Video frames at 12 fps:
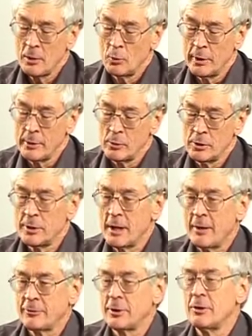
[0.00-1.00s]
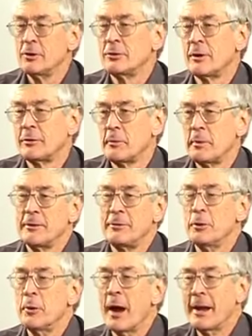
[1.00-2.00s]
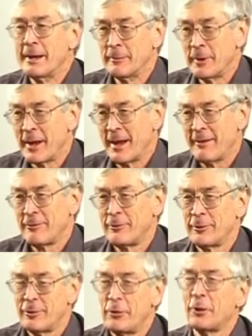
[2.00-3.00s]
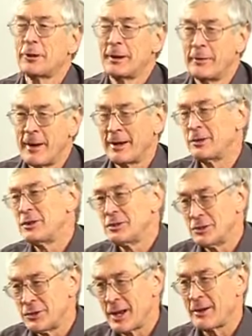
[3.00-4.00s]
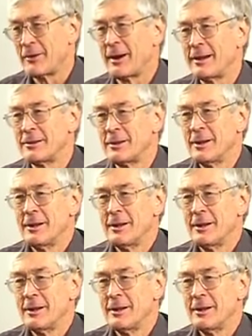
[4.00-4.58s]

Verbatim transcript: We would have to use every bit of uranium we have for nuclear energy to generate